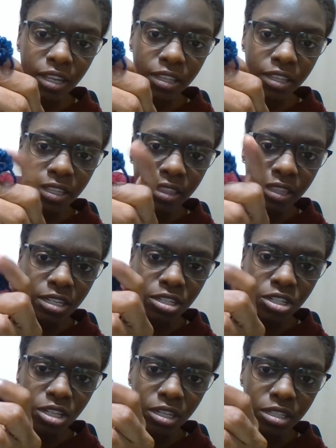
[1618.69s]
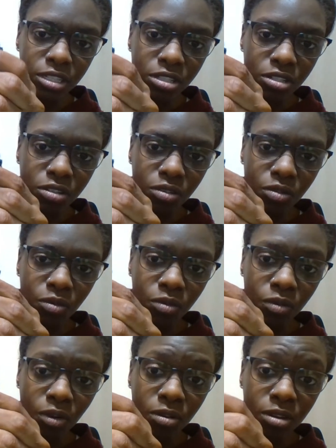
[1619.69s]
and then they just
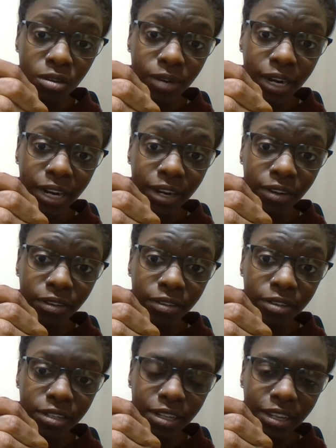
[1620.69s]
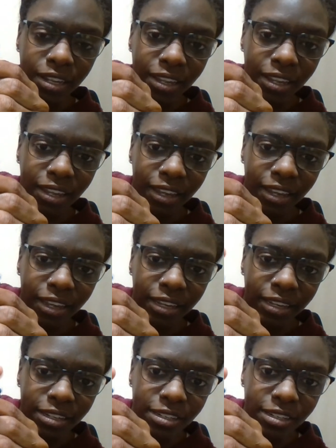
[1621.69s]
roll around and